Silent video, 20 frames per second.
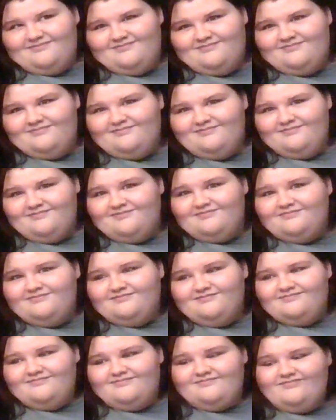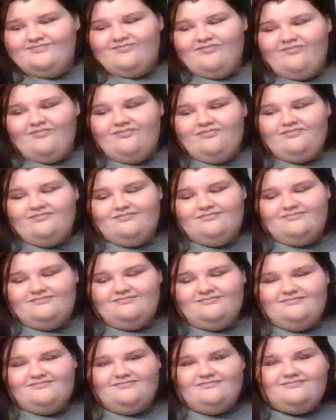
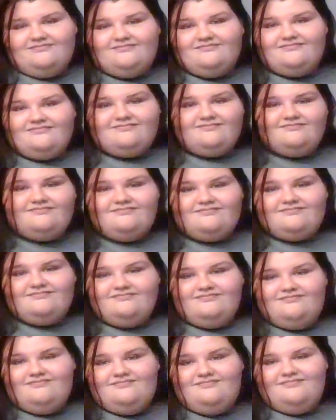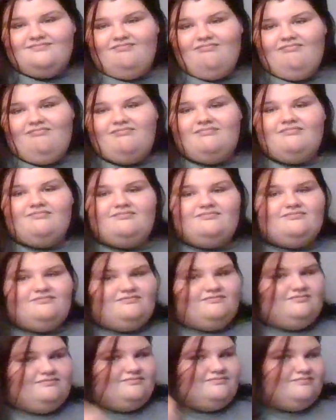
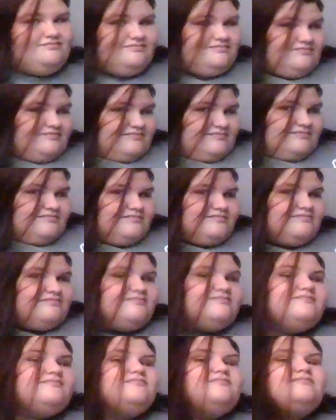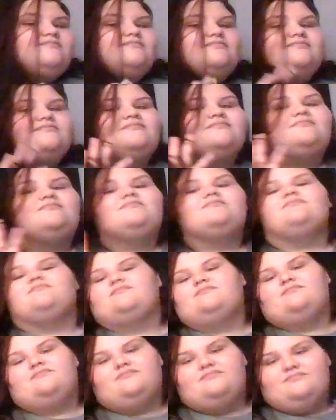
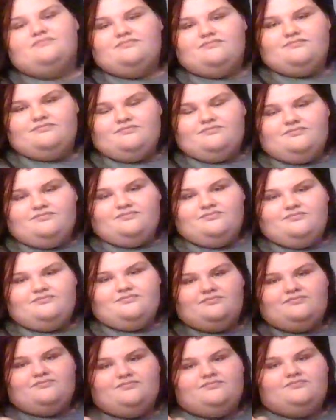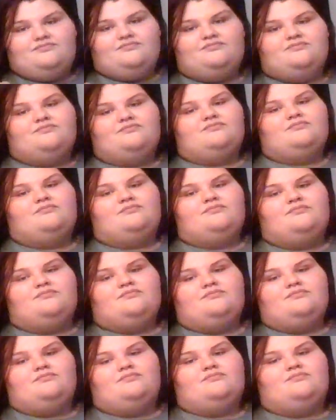
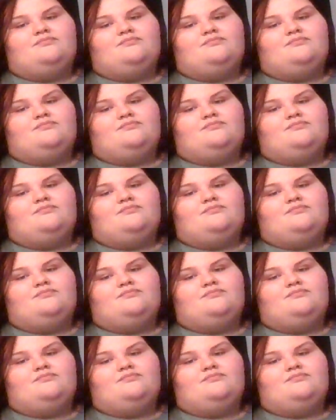This person isn't speaking.